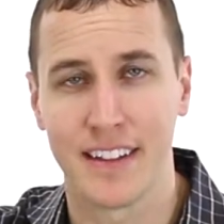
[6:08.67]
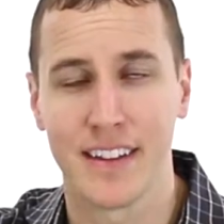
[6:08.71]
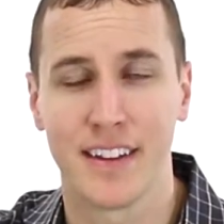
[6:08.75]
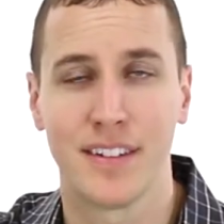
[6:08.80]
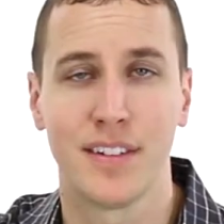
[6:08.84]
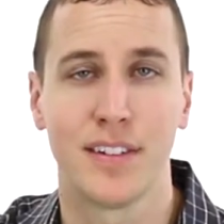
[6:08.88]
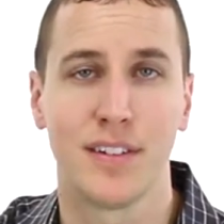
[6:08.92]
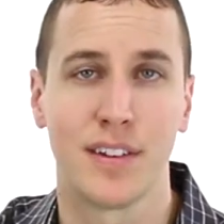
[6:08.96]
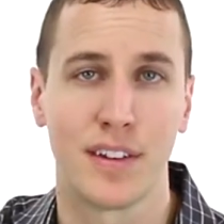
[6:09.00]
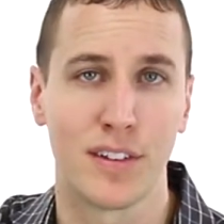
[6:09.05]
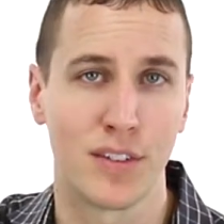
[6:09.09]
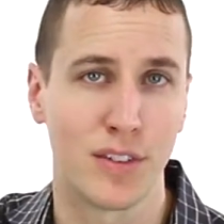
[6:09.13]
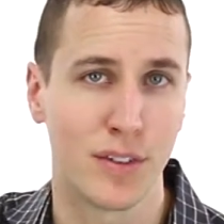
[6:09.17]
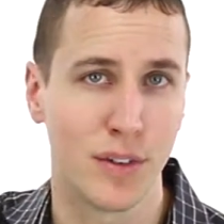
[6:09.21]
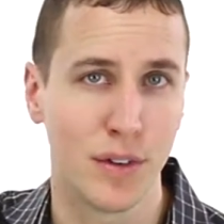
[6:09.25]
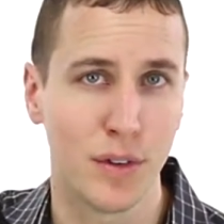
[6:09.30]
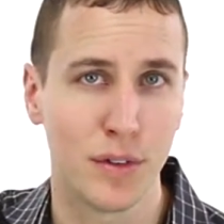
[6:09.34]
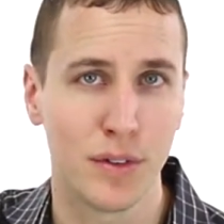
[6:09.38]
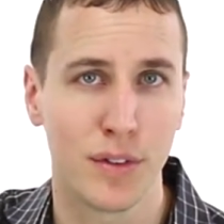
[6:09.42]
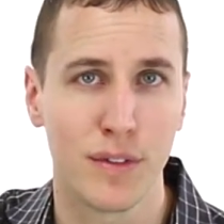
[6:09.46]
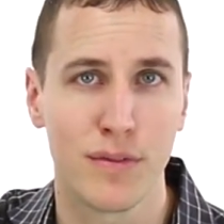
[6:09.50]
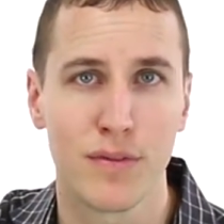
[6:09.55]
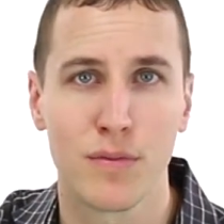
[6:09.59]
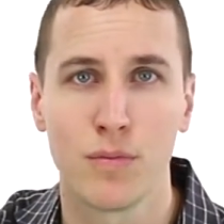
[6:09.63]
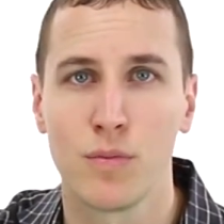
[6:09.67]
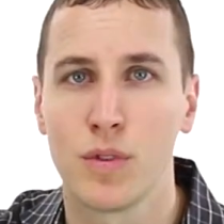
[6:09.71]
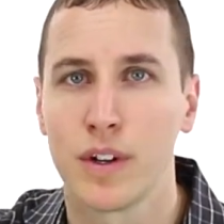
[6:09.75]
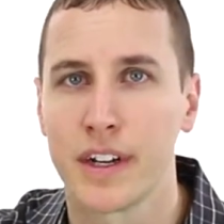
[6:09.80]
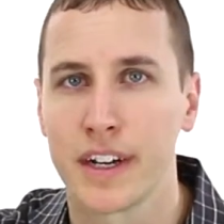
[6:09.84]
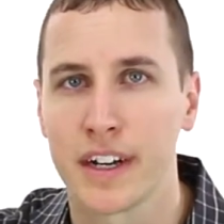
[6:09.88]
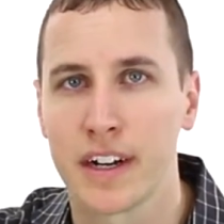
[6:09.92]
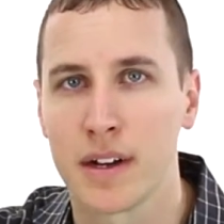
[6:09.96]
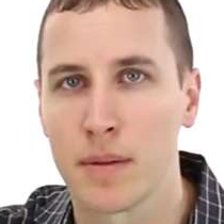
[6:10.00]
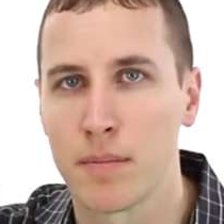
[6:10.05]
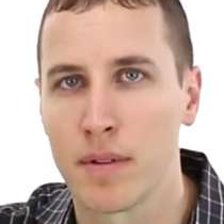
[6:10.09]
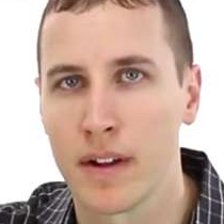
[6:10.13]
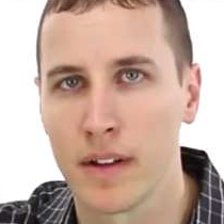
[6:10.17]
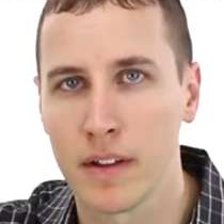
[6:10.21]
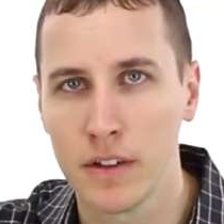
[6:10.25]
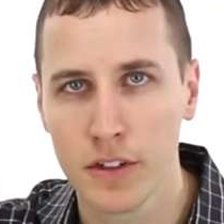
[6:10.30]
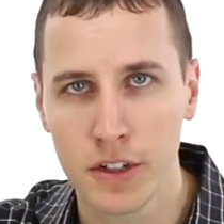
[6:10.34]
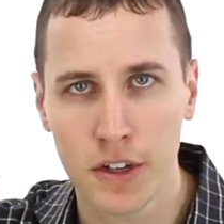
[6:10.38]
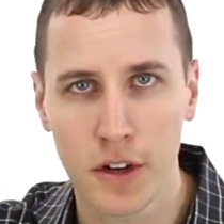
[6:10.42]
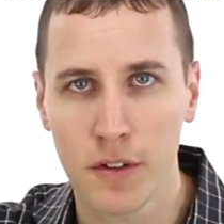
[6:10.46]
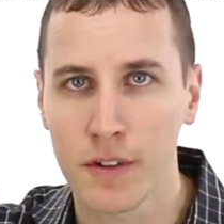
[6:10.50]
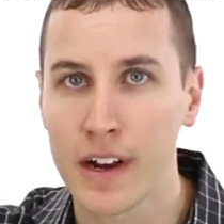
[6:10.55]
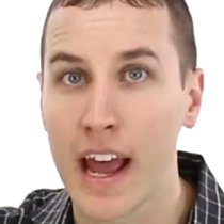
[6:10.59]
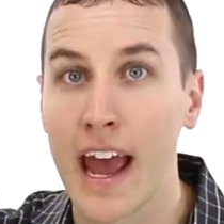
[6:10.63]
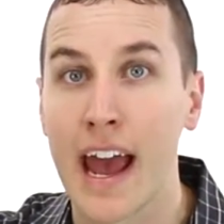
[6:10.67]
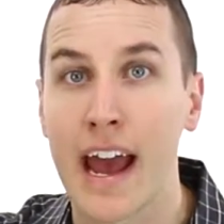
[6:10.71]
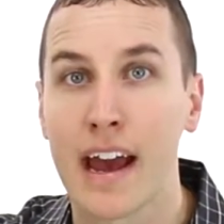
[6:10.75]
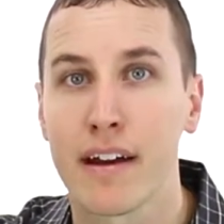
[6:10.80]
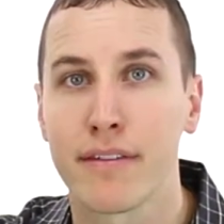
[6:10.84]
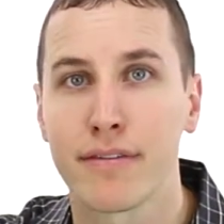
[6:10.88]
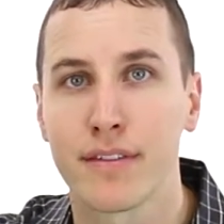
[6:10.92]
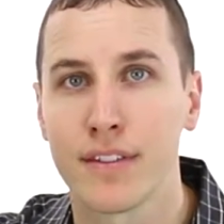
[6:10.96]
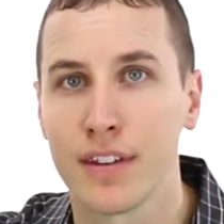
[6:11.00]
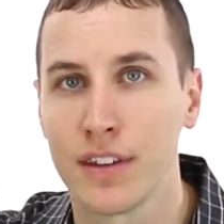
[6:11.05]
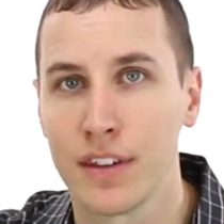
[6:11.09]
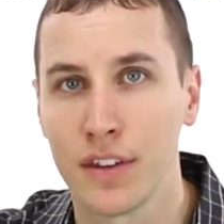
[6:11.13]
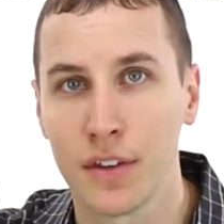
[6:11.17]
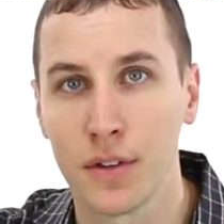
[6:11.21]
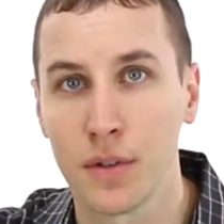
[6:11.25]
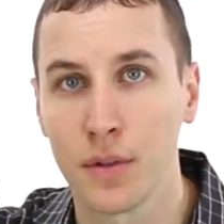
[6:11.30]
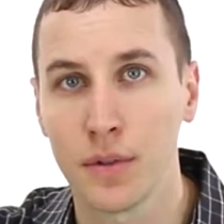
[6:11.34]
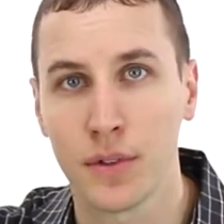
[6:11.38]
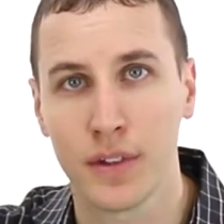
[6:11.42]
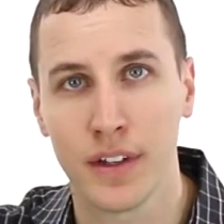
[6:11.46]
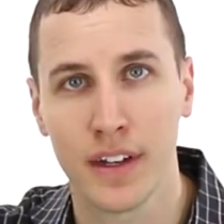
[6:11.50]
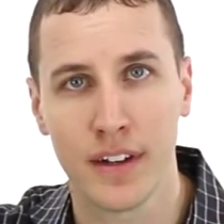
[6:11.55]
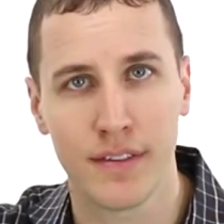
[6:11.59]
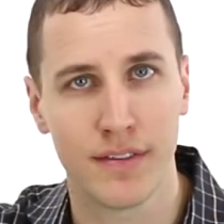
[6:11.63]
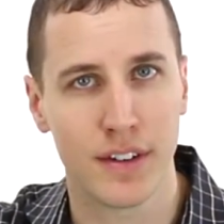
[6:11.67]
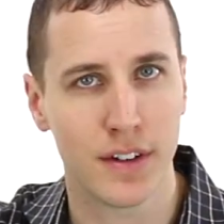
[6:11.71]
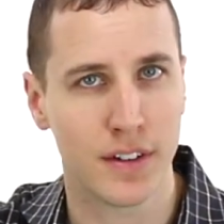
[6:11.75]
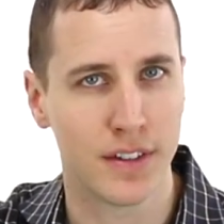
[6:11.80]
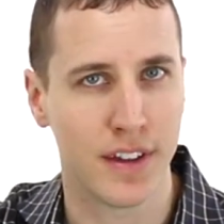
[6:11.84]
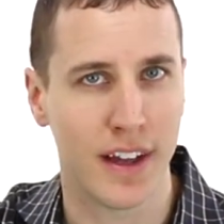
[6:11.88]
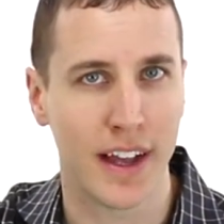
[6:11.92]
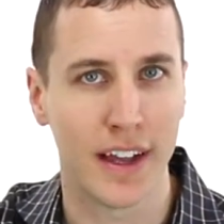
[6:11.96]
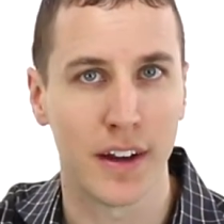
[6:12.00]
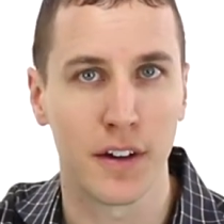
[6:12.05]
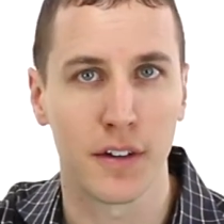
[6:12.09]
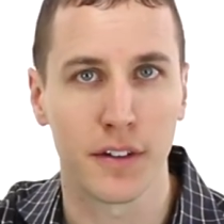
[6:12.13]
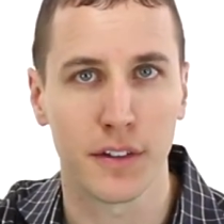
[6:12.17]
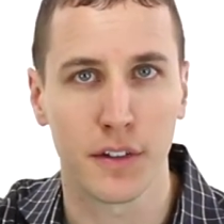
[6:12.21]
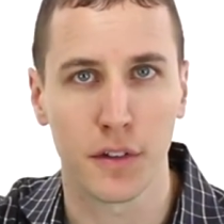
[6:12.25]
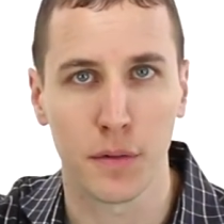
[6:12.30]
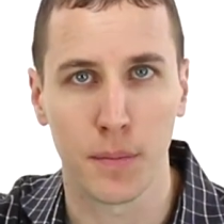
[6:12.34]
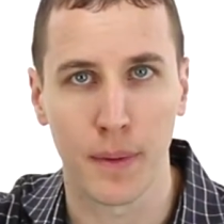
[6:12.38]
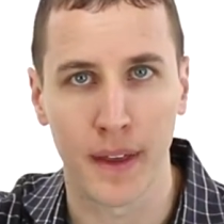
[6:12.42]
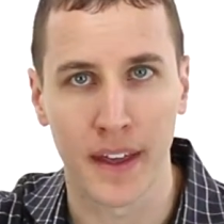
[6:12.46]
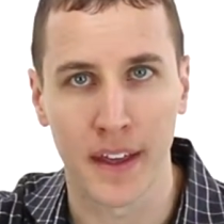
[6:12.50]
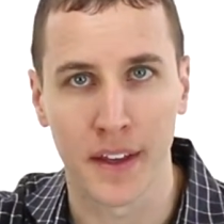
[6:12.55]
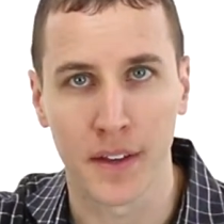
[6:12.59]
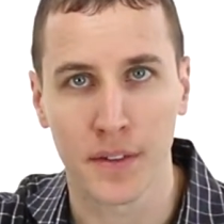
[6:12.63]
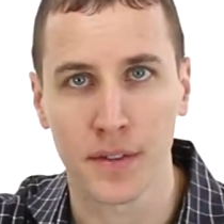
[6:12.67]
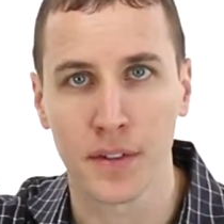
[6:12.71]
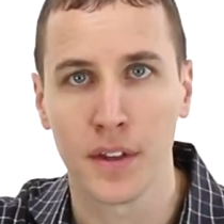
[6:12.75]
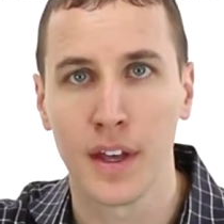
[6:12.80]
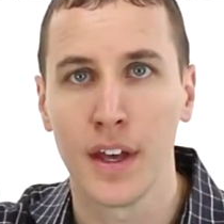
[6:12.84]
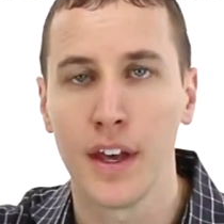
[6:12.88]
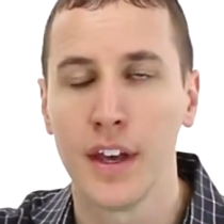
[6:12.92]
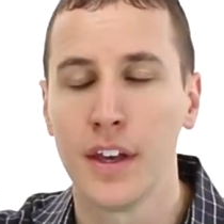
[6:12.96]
This is exclusive from Whittaker Brothers. You don't have to use it if you're tight on space.